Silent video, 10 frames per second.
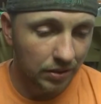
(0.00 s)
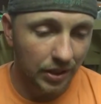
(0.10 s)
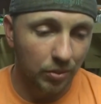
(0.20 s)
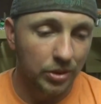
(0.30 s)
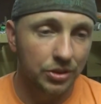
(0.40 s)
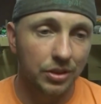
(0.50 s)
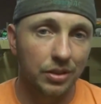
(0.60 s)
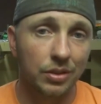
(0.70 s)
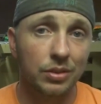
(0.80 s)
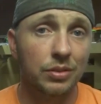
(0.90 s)
And what you
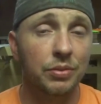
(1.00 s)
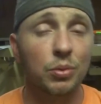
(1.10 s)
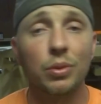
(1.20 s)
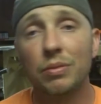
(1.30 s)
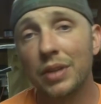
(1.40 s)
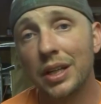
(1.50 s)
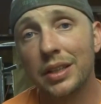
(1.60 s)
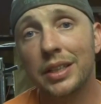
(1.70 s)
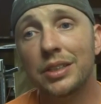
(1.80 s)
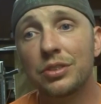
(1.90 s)
can do, if you want to find
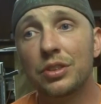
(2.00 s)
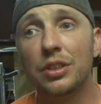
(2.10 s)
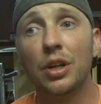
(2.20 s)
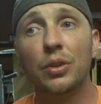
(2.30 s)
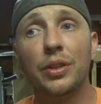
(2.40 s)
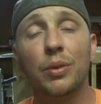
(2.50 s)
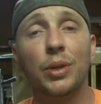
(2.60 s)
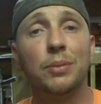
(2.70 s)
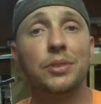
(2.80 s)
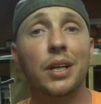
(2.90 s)
these, you can go to their
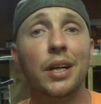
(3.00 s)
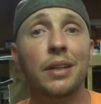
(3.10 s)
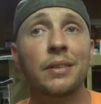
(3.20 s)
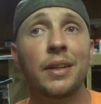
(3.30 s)
website